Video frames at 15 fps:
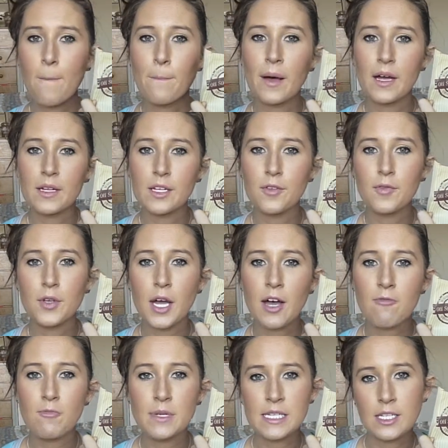But if you
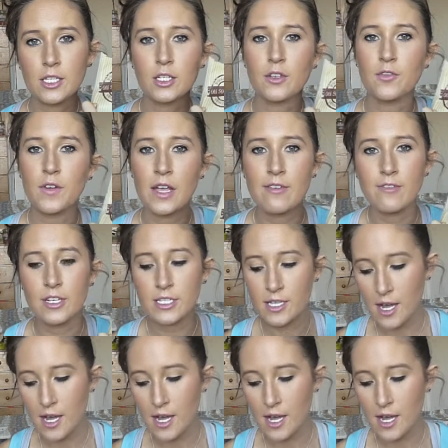have particular favorites,